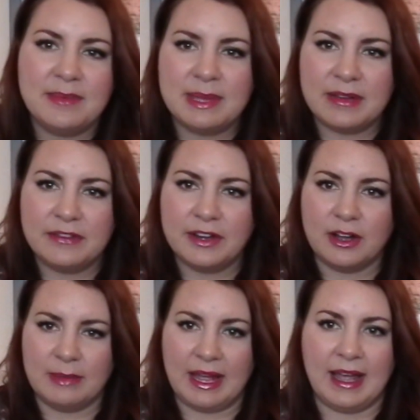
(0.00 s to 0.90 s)
the Benefit
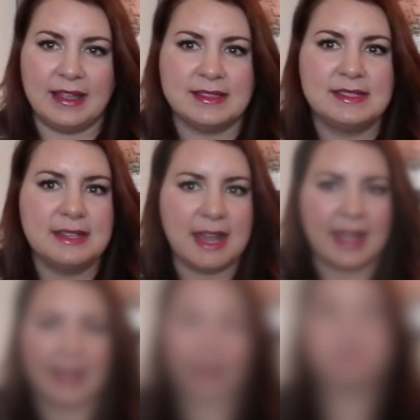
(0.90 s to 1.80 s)
on my eyes
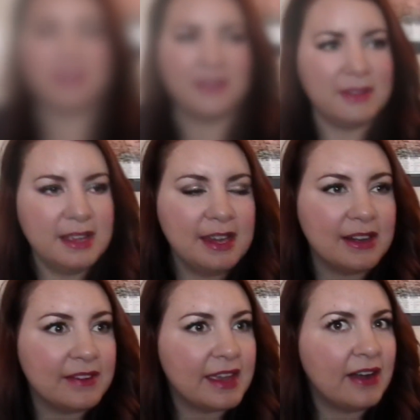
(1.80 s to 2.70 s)
today, and so
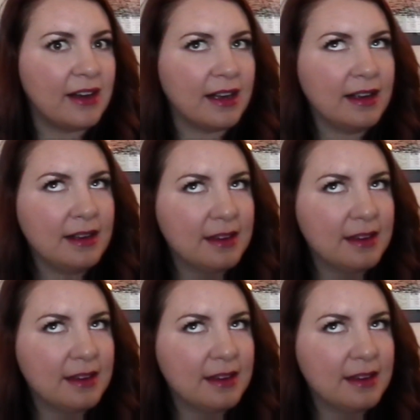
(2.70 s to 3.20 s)
here they are.